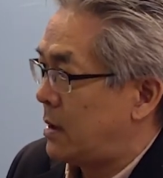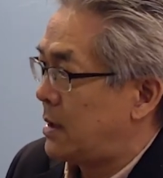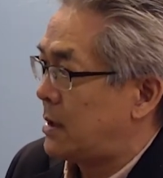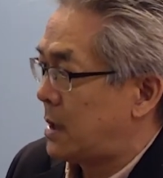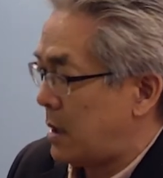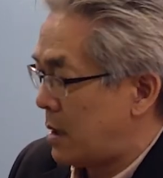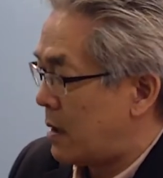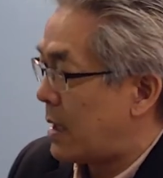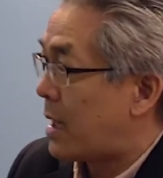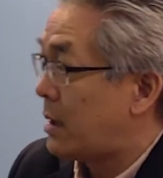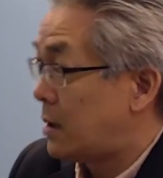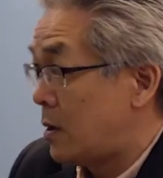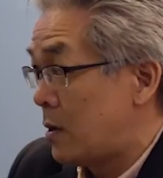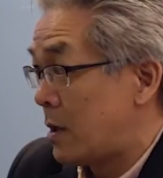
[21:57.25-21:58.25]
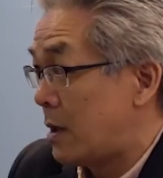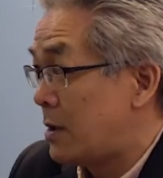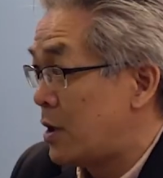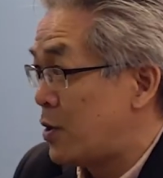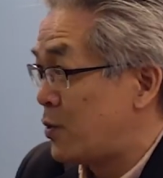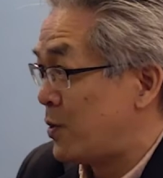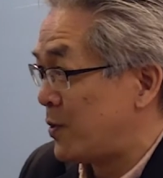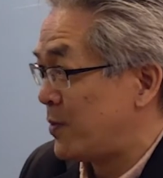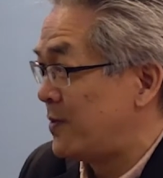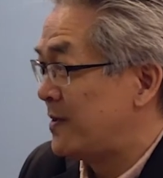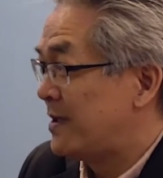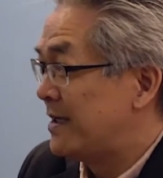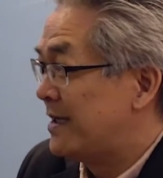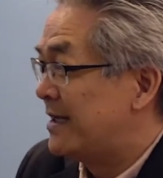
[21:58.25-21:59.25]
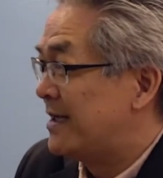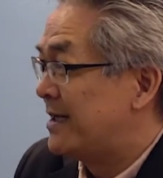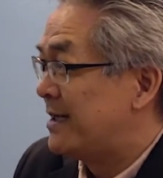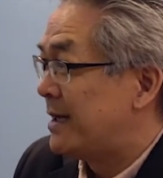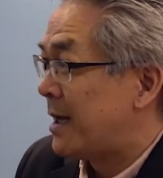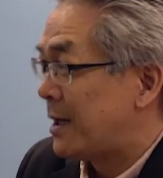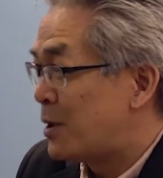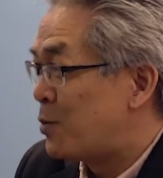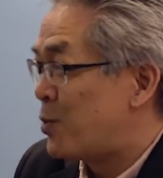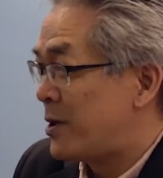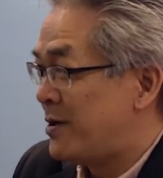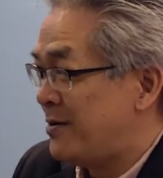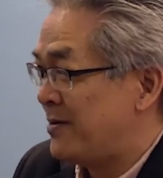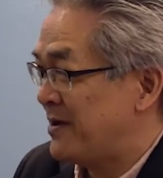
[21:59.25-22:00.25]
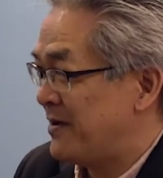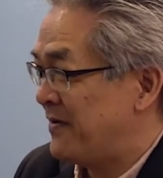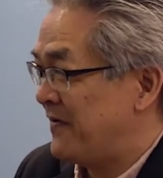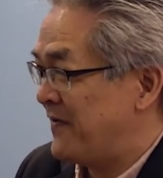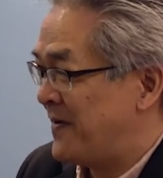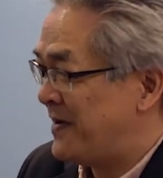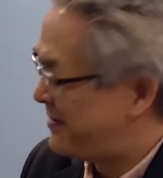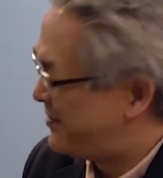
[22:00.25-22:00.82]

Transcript: They say, uh, right. I, I know, I know you. Right. I know where you live.